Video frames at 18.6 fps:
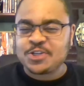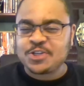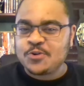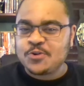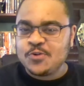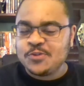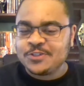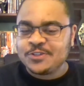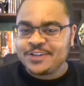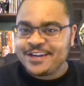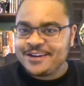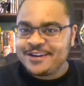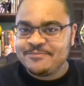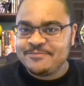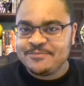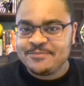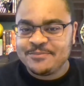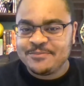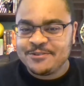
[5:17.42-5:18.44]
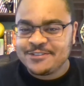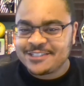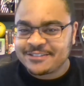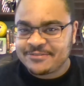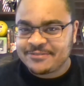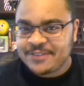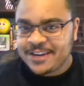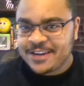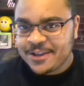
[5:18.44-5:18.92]
look cooler in
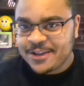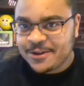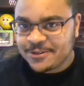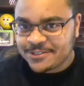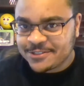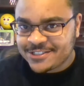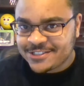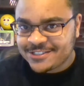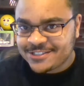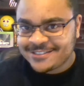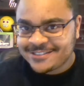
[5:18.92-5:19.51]
music videos